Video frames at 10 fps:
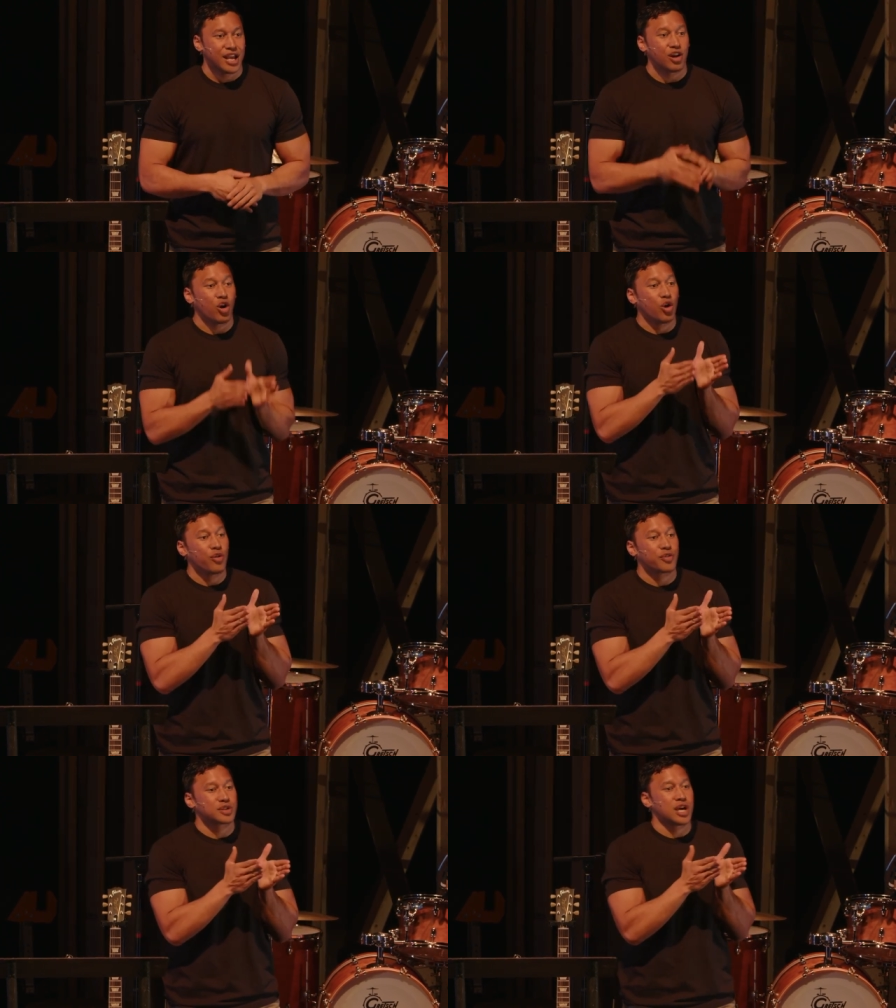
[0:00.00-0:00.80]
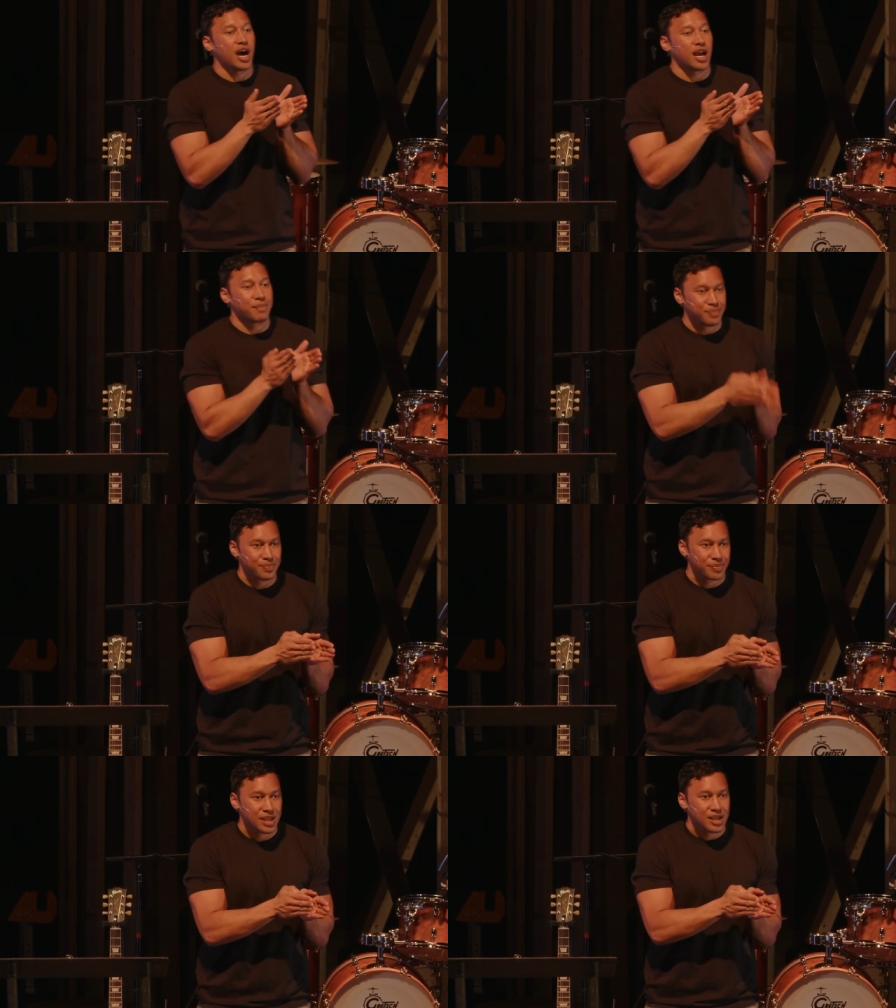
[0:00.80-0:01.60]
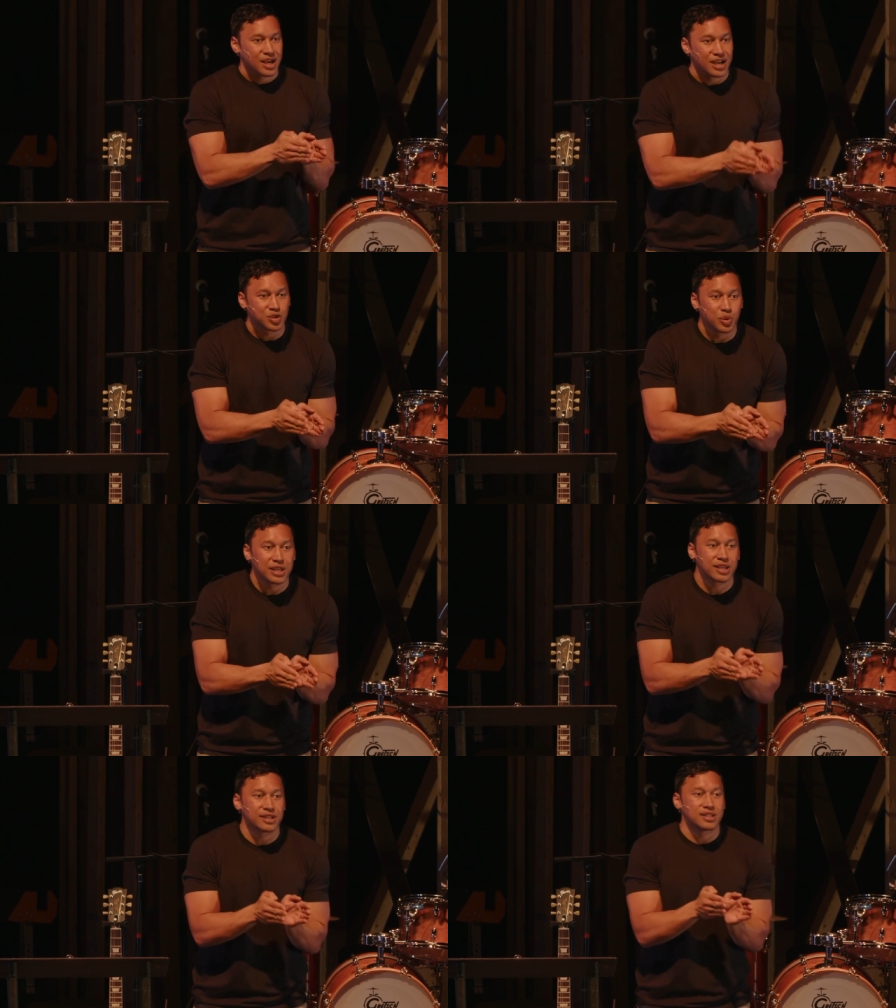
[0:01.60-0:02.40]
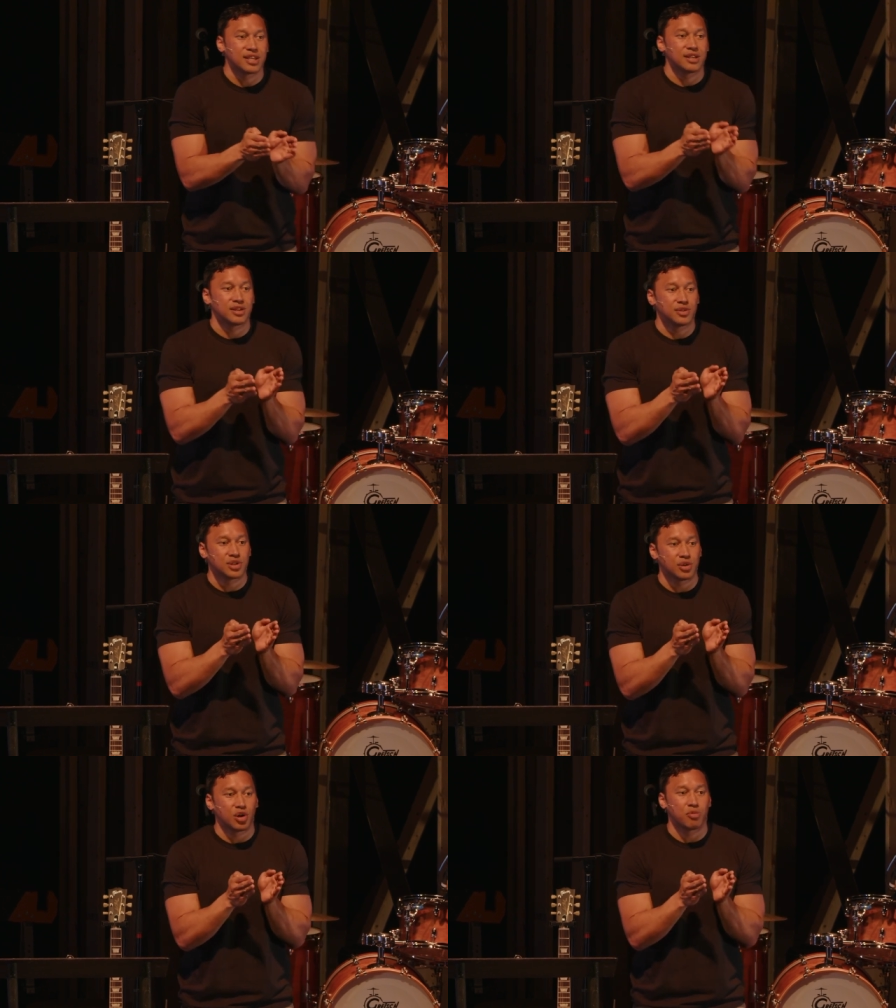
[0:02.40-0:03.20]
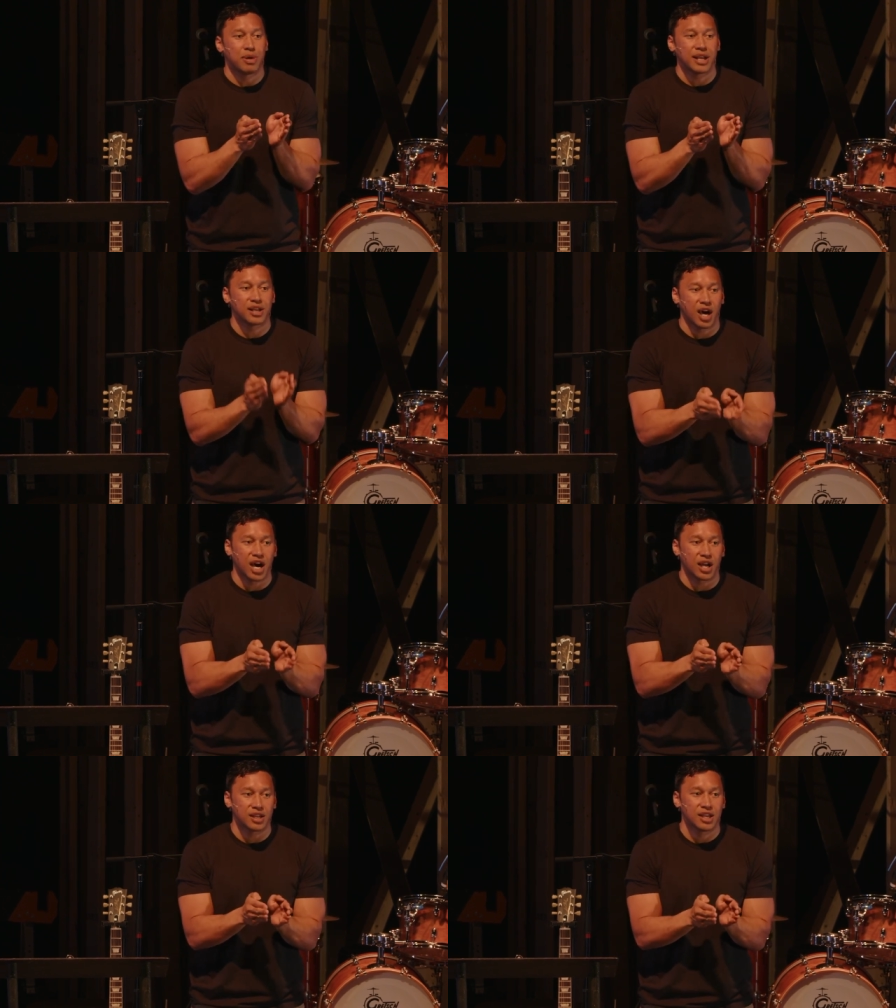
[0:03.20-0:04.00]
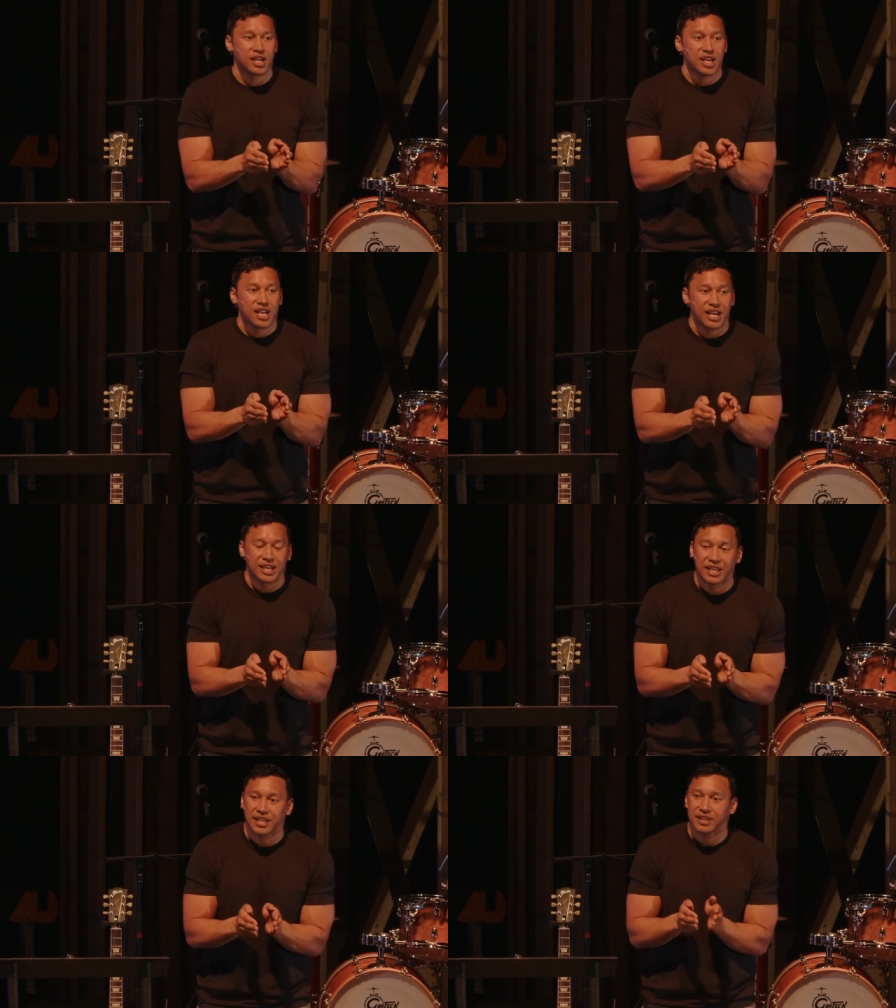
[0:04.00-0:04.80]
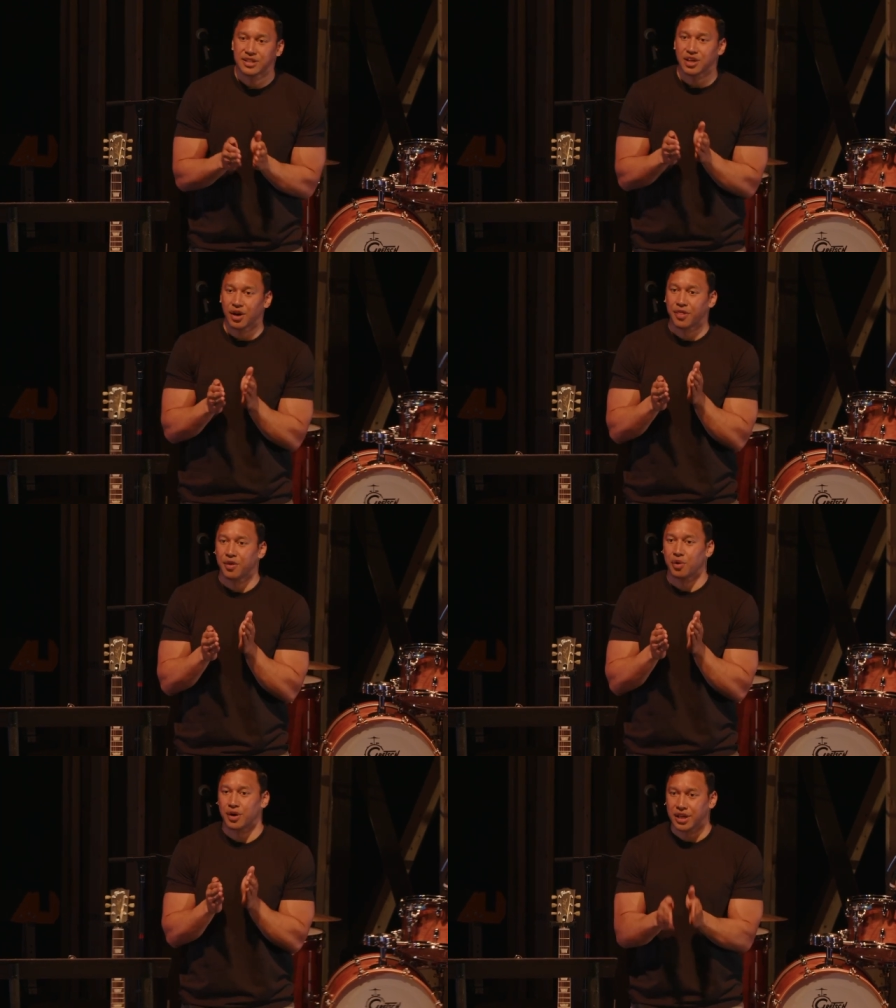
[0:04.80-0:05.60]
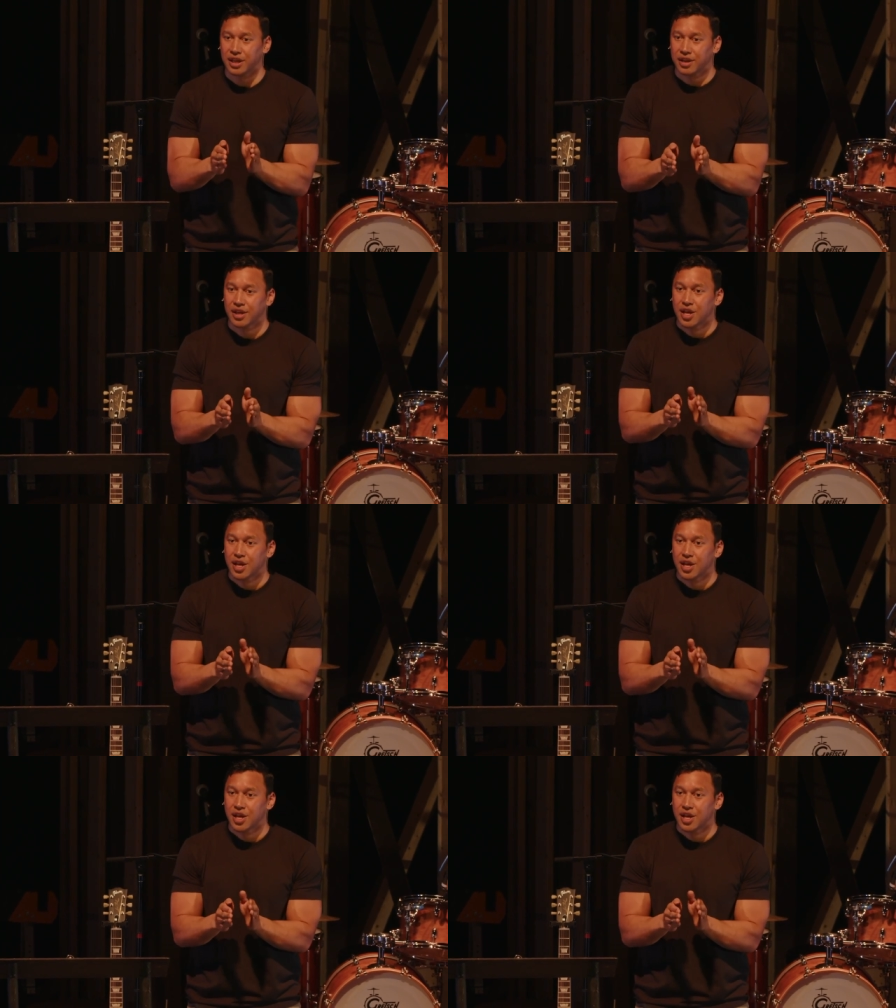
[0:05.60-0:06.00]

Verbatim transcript: And over time, as we continue to obey God and His authority,